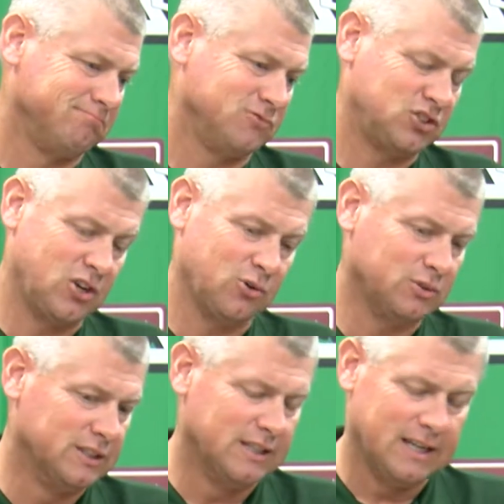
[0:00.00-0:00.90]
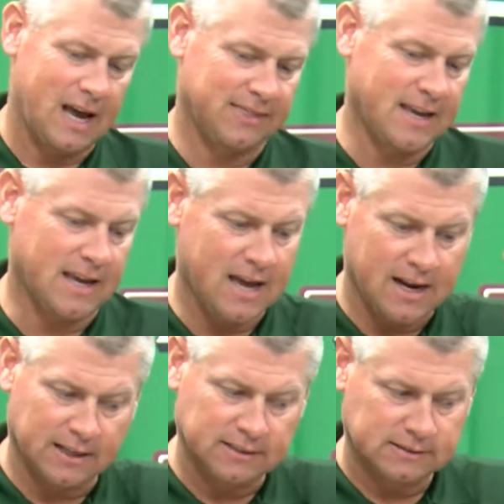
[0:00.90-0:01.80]
So I think it
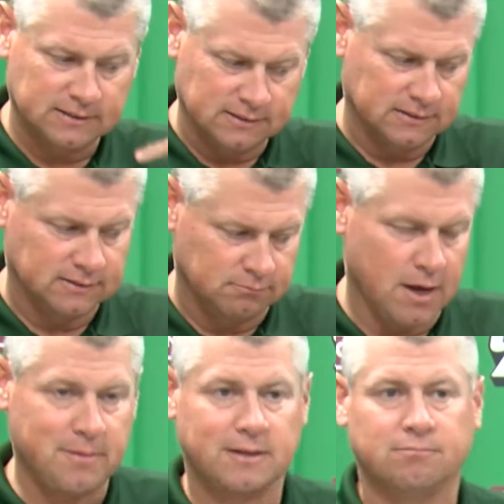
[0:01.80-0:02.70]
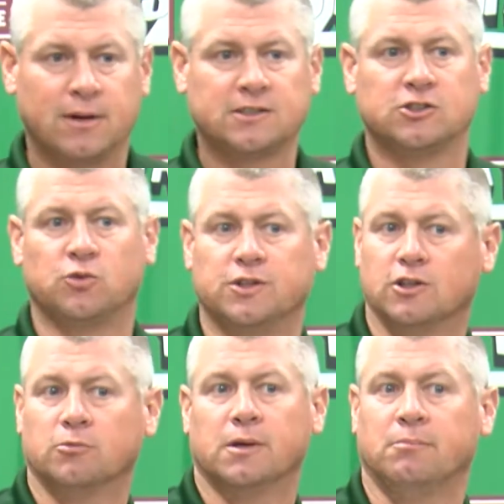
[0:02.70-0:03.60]
kind of maybe messes with you a
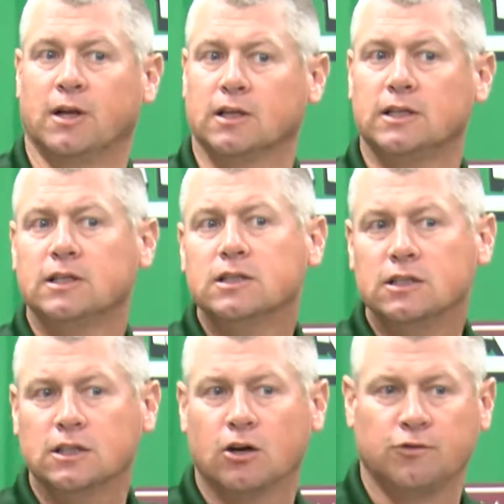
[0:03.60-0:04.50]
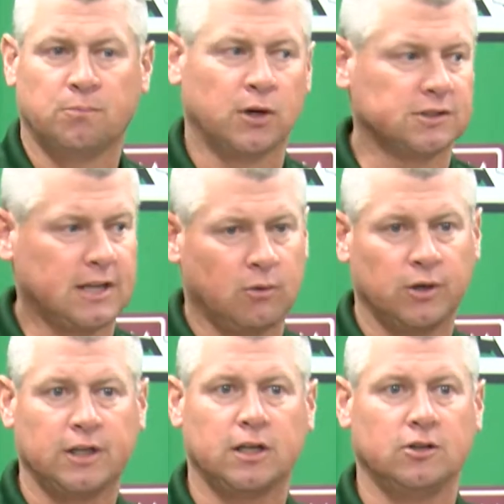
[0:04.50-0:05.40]
little bit mentally. You know, if you punch that
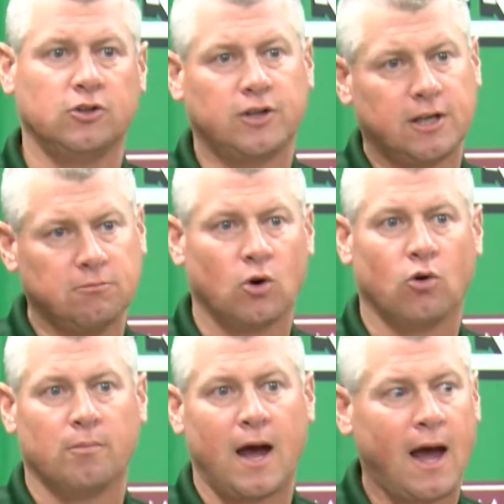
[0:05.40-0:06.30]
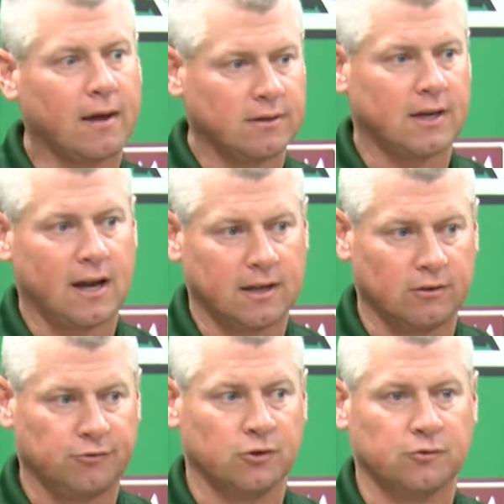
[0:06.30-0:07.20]
one in, do you keep going back? You kind of get a
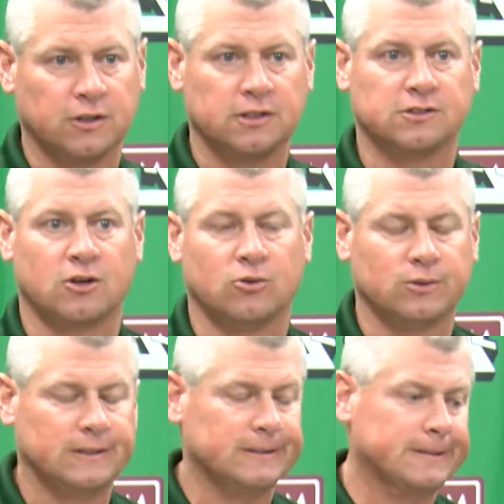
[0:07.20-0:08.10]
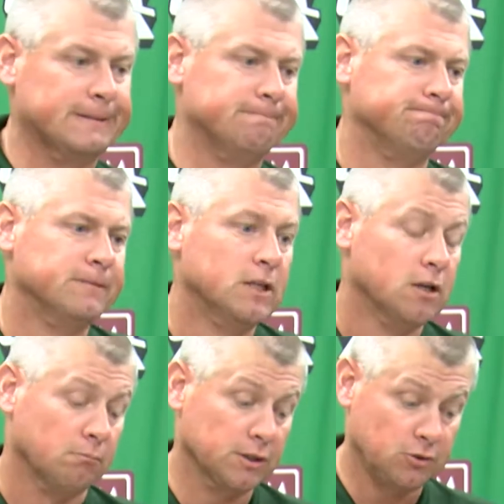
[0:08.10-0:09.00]
feel for the end zone. And
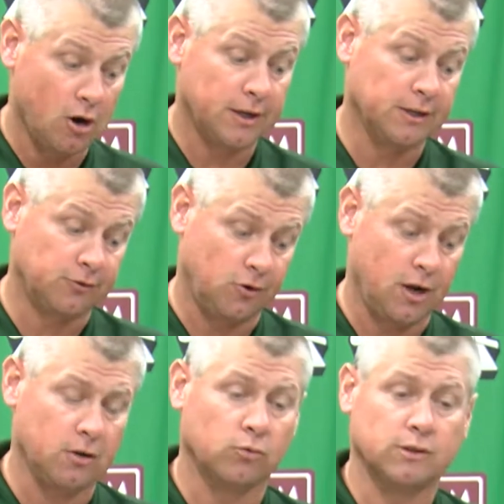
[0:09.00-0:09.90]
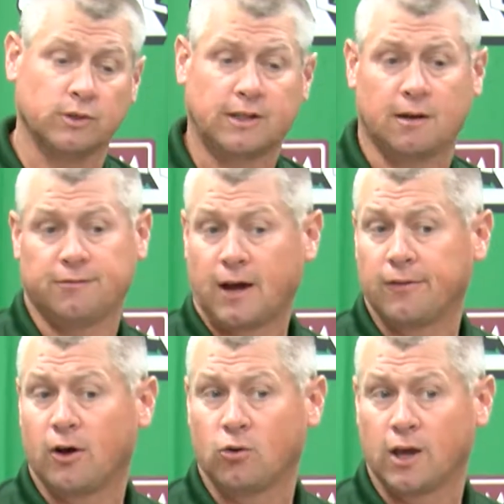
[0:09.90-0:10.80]
but to our kids' credit, we kept fighting
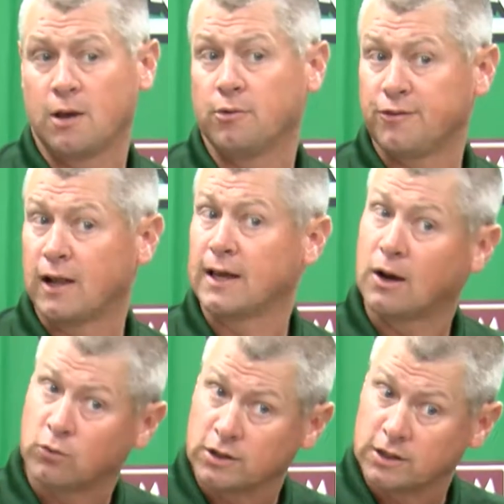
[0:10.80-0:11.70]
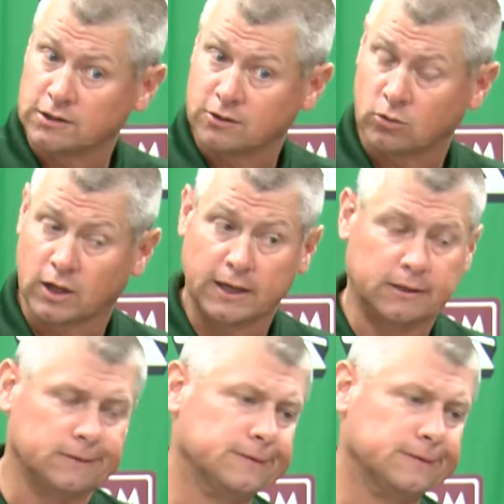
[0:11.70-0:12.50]
the whole game. We finally got one in the end zone late.